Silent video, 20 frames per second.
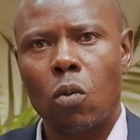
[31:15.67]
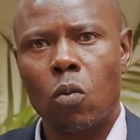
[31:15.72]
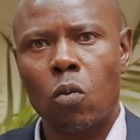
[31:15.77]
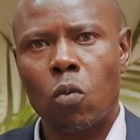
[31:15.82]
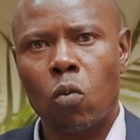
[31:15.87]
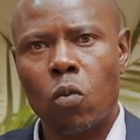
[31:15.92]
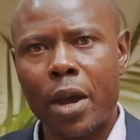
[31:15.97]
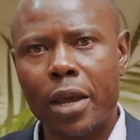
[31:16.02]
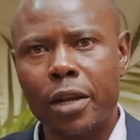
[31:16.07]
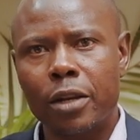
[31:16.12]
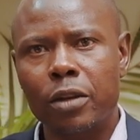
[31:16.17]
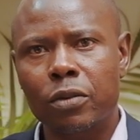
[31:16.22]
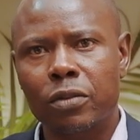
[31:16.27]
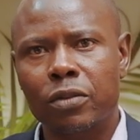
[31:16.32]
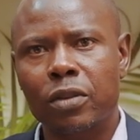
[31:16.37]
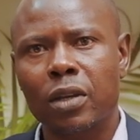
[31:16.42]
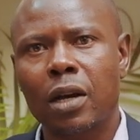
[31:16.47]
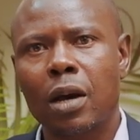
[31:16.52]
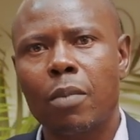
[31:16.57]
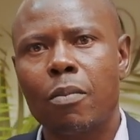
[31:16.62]
when you
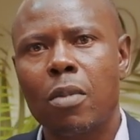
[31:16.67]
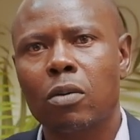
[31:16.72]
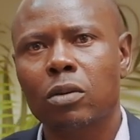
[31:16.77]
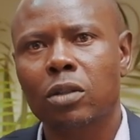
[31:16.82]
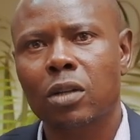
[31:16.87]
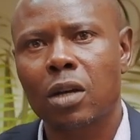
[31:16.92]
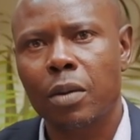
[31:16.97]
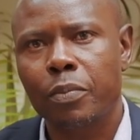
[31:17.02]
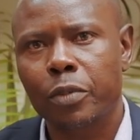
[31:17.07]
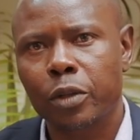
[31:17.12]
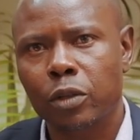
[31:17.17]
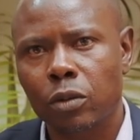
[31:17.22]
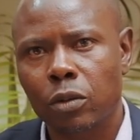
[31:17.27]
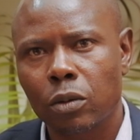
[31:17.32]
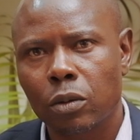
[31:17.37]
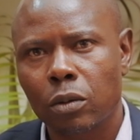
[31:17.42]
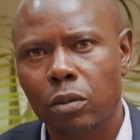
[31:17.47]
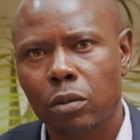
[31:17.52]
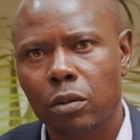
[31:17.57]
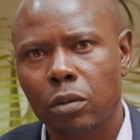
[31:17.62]
think about
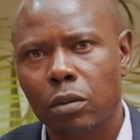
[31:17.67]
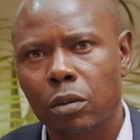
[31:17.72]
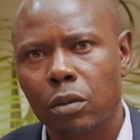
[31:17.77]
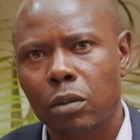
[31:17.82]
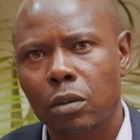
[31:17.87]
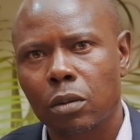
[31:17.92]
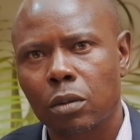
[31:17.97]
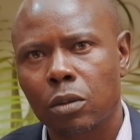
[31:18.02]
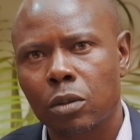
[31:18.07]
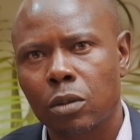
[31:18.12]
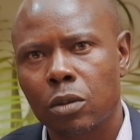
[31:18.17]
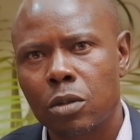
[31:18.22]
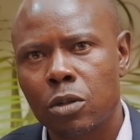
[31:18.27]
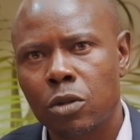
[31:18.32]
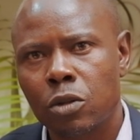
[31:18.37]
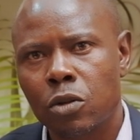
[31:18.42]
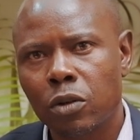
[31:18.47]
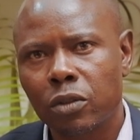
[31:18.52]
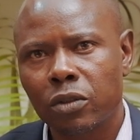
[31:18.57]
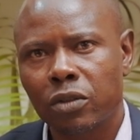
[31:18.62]
capital,
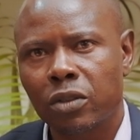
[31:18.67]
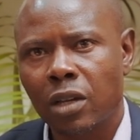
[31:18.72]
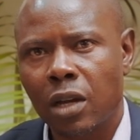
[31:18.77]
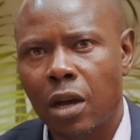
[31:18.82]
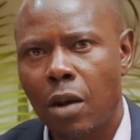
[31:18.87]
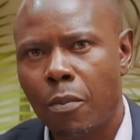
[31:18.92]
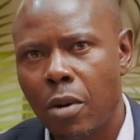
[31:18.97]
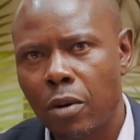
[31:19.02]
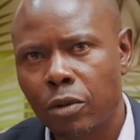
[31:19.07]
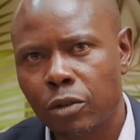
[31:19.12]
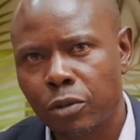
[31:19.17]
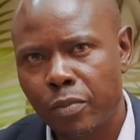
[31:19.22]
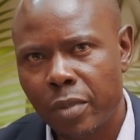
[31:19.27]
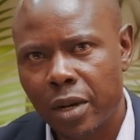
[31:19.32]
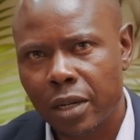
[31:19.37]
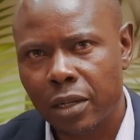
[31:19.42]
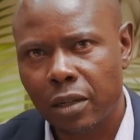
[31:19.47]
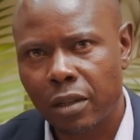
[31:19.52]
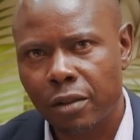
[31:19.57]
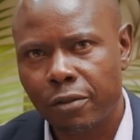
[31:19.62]
don't think about
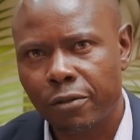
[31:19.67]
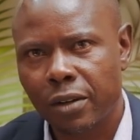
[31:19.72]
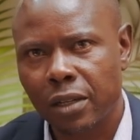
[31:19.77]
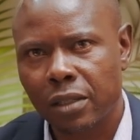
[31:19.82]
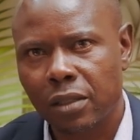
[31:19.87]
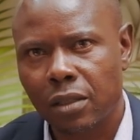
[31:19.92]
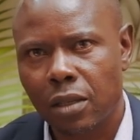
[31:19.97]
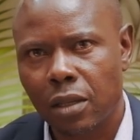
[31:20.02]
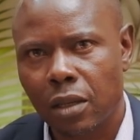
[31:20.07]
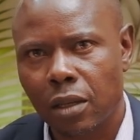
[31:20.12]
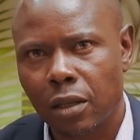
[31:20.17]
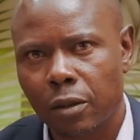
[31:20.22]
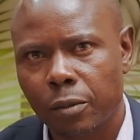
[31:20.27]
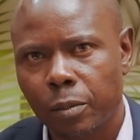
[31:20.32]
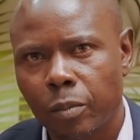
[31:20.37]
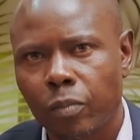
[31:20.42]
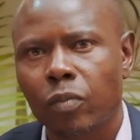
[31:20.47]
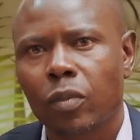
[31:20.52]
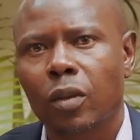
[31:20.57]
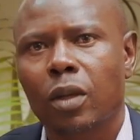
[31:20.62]
money, the first thing.
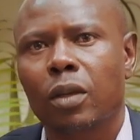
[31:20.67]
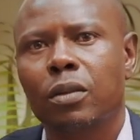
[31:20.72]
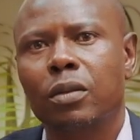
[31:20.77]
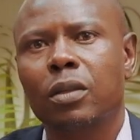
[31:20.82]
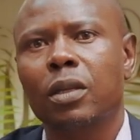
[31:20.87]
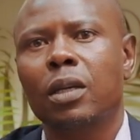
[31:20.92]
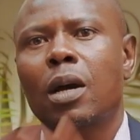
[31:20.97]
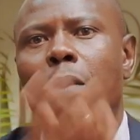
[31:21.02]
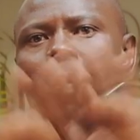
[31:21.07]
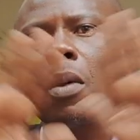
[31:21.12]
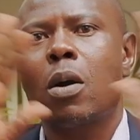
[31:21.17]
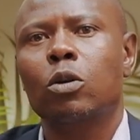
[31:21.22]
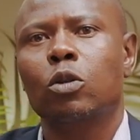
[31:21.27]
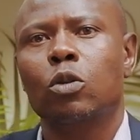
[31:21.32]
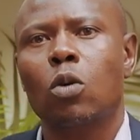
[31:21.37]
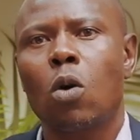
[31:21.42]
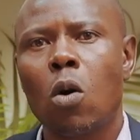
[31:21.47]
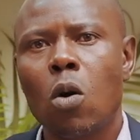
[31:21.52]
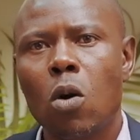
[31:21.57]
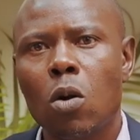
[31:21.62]
Think
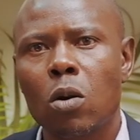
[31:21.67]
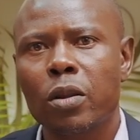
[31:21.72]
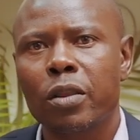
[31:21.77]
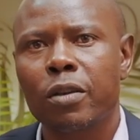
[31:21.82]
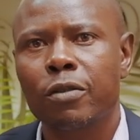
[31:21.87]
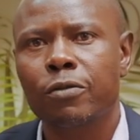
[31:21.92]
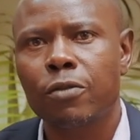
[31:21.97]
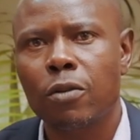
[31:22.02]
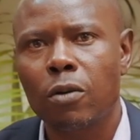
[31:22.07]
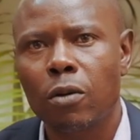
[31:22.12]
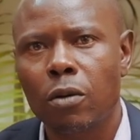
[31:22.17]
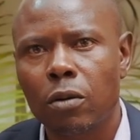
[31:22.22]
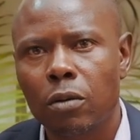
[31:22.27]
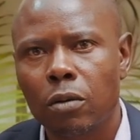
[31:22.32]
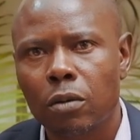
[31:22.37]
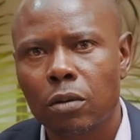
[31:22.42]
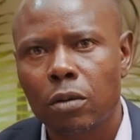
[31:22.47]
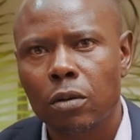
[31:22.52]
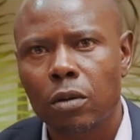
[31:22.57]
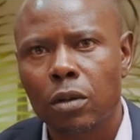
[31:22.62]
about all
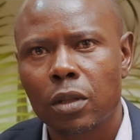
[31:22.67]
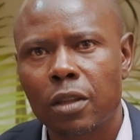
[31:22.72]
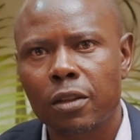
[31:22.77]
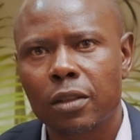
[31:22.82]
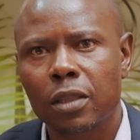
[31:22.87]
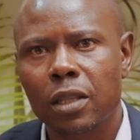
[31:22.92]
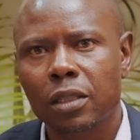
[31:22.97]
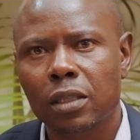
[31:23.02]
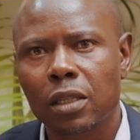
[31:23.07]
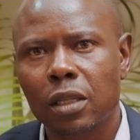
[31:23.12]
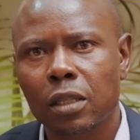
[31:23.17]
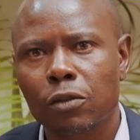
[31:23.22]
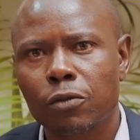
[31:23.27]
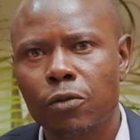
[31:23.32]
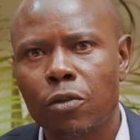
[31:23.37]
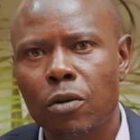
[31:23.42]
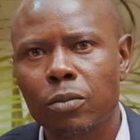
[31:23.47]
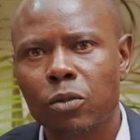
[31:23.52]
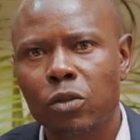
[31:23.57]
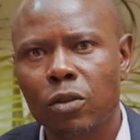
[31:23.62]
the six
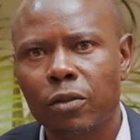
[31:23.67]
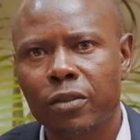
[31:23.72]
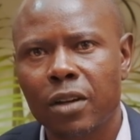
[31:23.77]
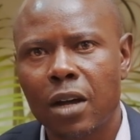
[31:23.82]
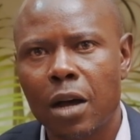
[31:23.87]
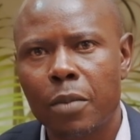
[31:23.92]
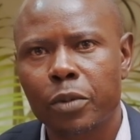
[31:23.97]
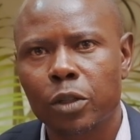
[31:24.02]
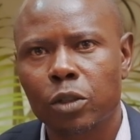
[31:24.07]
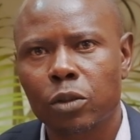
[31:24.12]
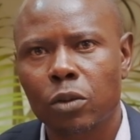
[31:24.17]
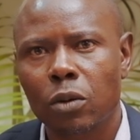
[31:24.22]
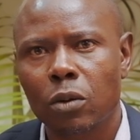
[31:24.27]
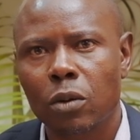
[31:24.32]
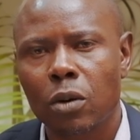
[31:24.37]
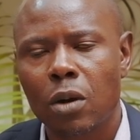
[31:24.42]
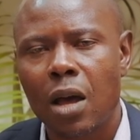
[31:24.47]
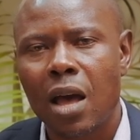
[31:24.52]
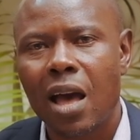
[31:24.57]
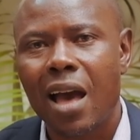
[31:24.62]
forms of capital,
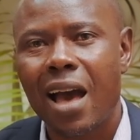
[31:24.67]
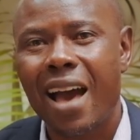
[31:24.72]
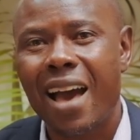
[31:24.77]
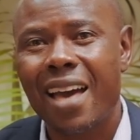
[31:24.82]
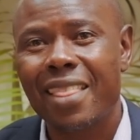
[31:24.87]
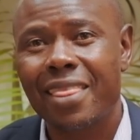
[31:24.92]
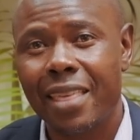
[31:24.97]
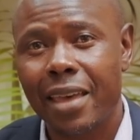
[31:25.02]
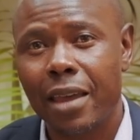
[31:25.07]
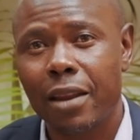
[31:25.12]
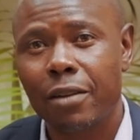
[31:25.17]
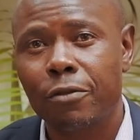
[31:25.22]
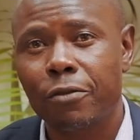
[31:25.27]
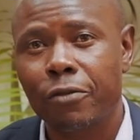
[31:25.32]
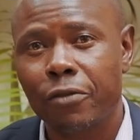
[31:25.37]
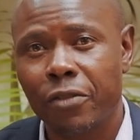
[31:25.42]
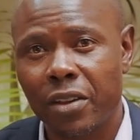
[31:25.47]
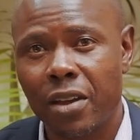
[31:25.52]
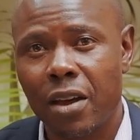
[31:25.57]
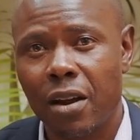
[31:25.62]
and then
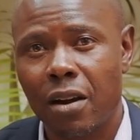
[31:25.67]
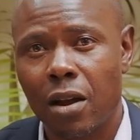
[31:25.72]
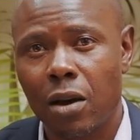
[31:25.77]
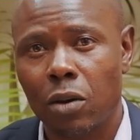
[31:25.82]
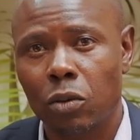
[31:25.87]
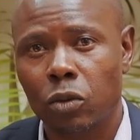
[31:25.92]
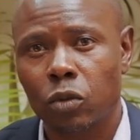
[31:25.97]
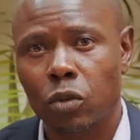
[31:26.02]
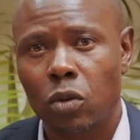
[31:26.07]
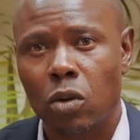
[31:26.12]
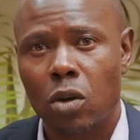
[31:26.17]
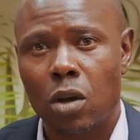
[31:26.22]
figure out